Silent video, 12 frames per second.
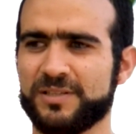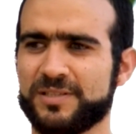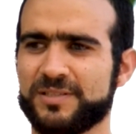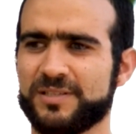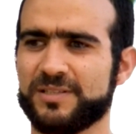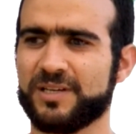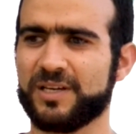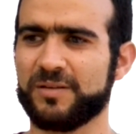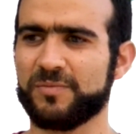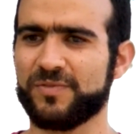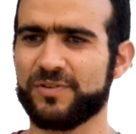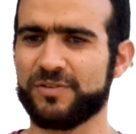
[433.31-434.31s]
This is a
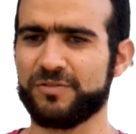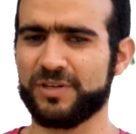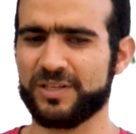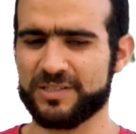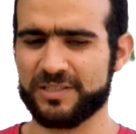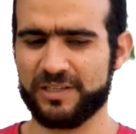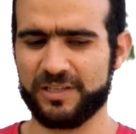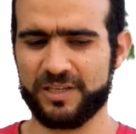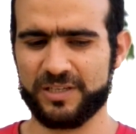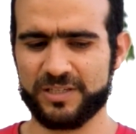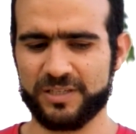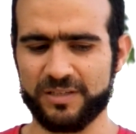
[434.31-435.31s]
time for
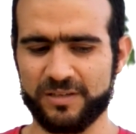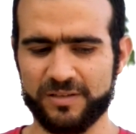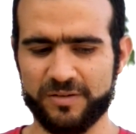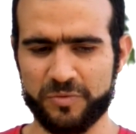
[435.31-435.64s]
reconciliation,